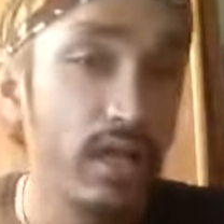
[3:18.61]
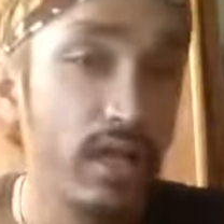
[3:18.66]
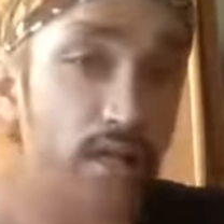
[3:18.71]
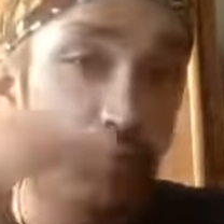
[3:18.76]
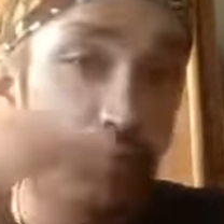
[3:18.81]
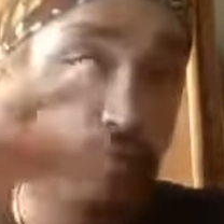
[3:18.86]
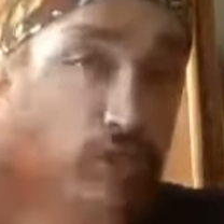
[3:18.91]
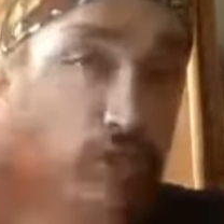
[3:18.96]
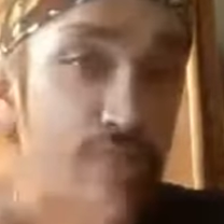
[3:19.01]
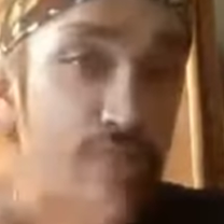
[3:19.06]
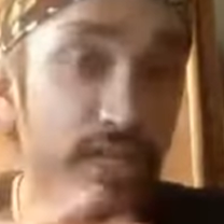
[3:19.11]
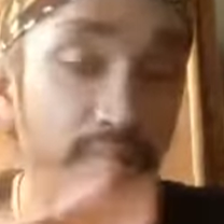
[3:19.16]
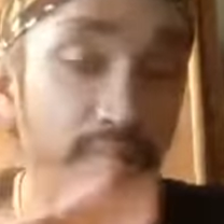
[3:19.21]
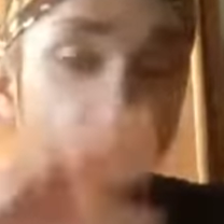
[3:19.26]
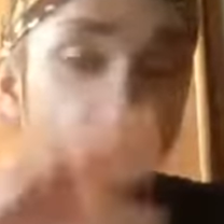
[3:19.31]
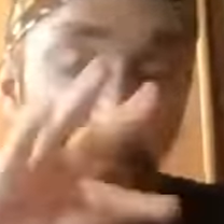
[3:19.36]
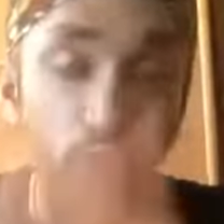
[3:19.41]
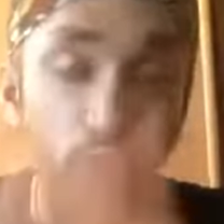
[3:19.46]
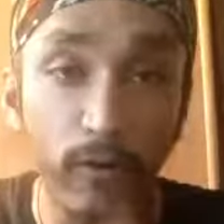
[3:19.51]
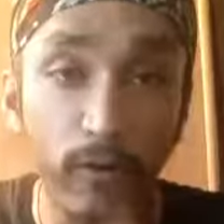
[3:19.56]
Want to check out
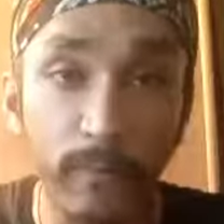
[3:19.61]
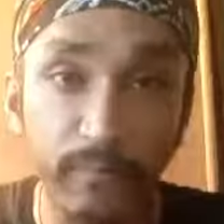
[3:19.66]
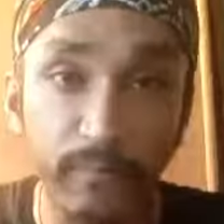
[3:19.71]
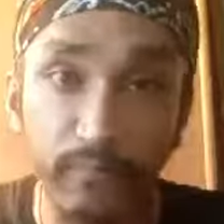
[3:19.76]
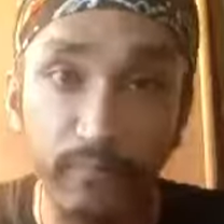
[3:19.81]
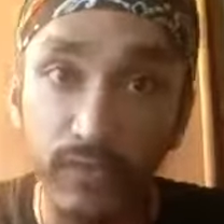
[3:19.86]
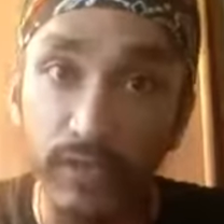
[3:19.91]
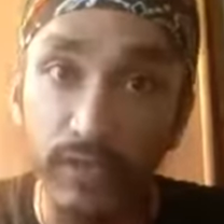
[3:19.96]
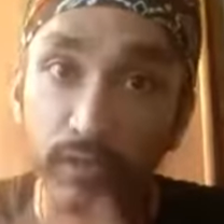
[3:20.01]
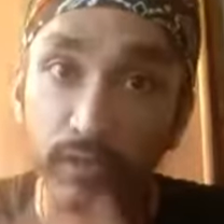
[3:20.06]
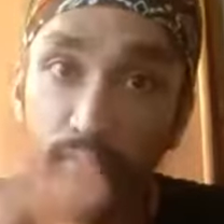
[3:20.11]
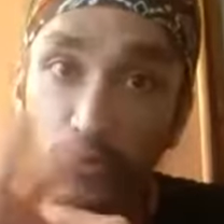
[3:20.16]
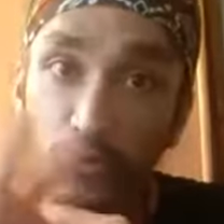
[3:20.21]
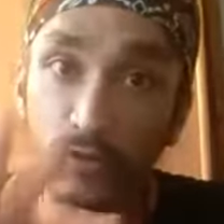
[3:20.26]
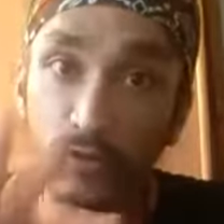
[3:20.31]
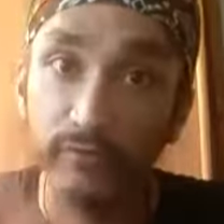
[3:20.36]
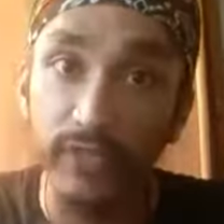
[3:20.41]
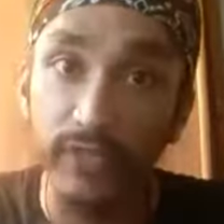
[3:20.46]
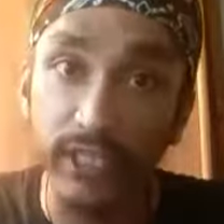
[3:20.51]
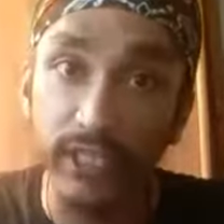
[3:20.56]
more more
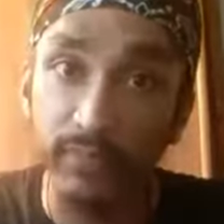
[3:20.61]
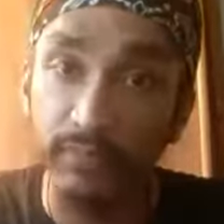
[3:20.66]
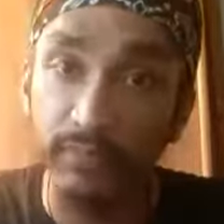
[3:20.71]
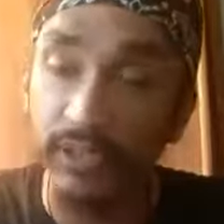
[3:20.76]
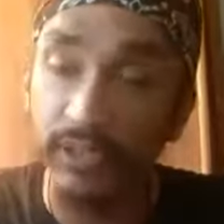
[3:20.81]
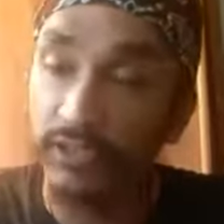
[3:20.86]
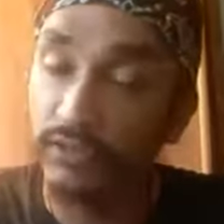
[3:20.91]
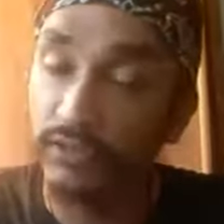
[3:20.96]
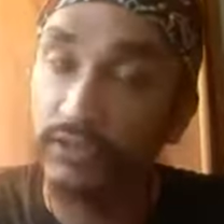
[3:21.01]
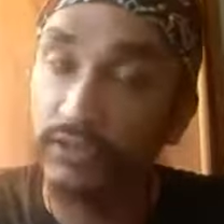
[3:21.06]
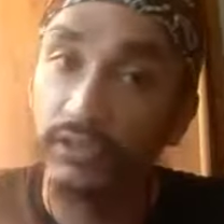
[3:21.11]
vegan meals?